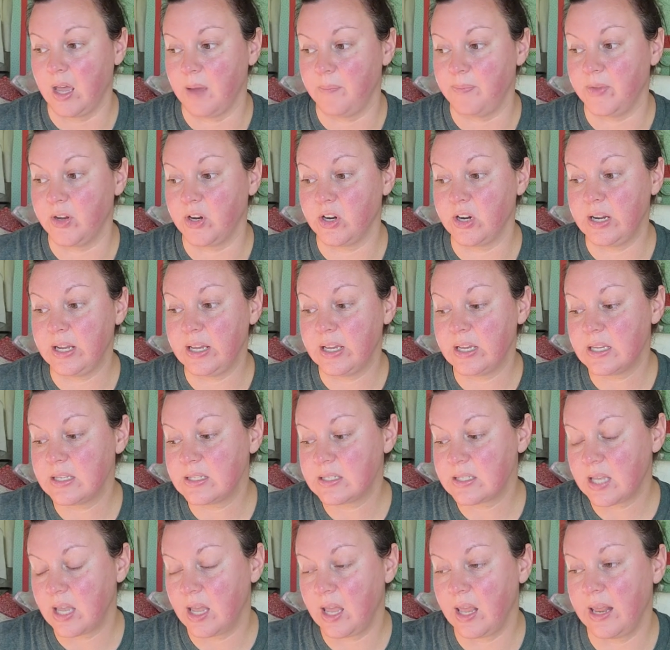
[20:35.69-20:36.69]
There
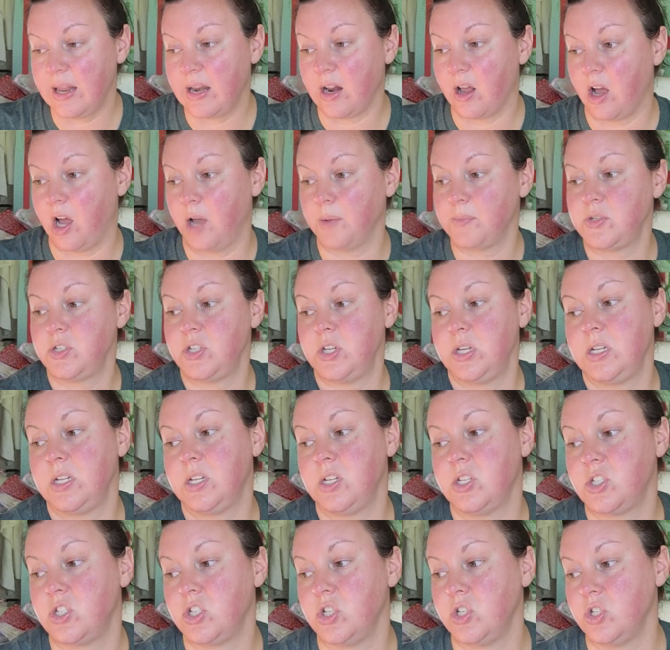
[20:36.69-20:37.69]
is an option
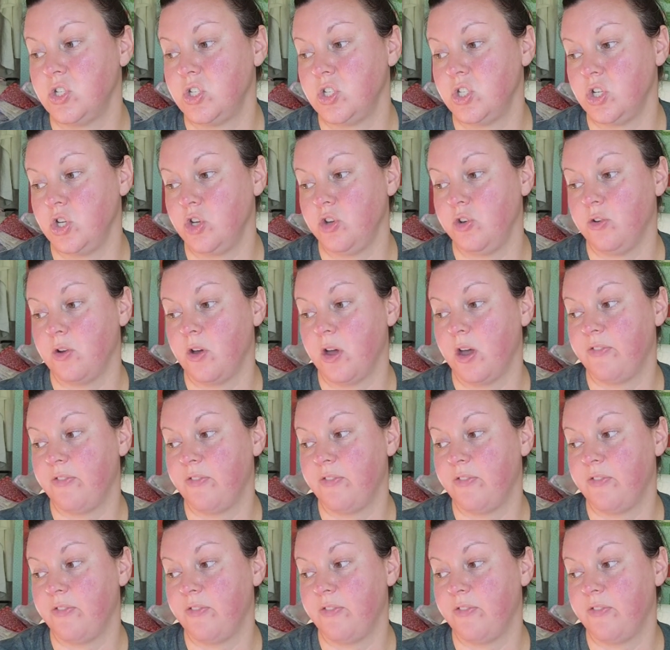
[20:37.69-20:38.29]
to do